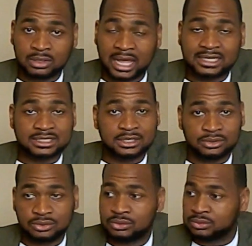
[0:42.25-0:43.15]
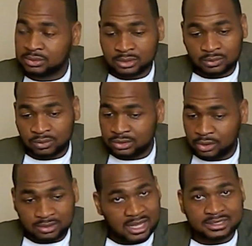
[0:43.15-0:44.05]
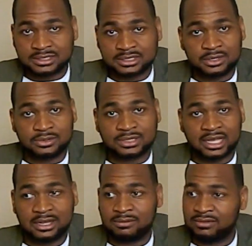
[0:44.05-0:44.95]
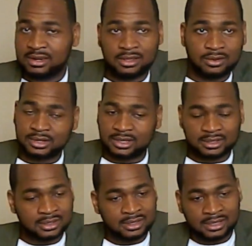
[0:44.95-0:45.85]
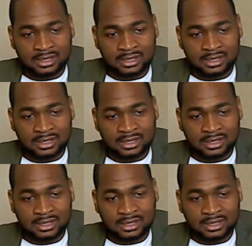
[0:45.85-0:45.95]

light-skinned dude with no dancing skills like in the video to